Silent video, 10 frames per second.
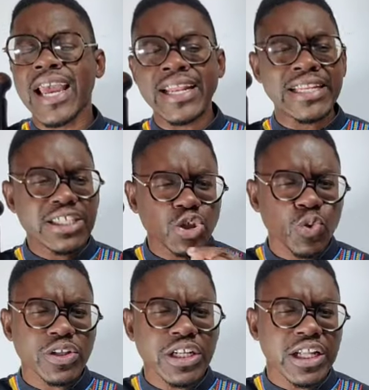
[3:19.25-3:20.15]
And this is
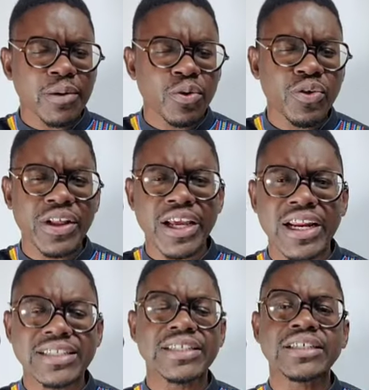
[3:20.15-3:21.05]
what Nhlamulo
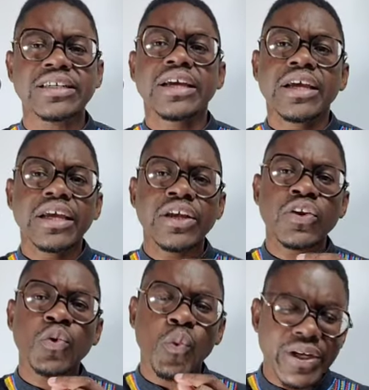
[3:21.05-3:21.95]
Ndlela did
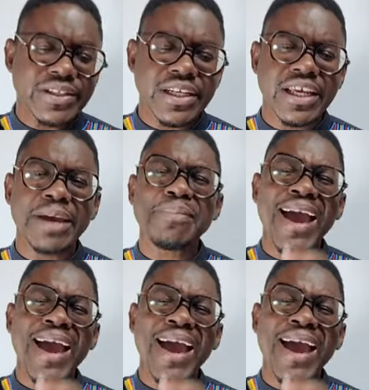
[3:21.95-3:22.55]
in the Western Cape.